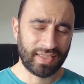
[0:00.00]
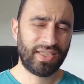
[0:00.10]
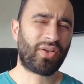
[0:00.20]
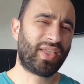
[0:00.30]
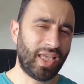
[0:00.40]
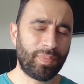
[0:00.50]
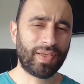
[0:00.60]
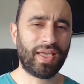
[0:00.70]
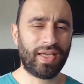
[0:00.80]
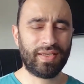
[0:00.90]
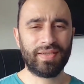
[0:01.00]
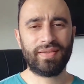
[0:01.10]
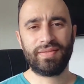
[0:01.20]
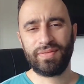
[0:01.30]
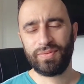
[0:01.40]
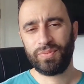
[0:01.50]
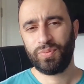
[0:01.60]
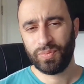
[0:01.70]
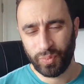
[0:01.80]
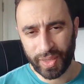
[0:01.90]
you know, keeping it
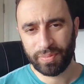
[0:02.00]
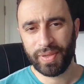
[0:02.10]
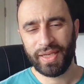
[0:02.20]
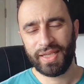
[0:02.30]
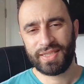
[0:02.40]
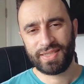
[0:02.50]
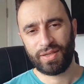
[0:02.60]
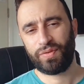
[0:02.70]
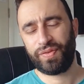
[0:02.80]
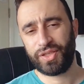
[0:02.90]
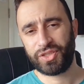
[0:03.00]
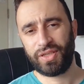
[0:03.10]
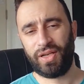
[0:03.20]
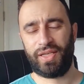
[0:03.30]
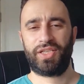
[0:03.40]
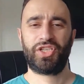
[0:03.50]
with me is selfish. Like,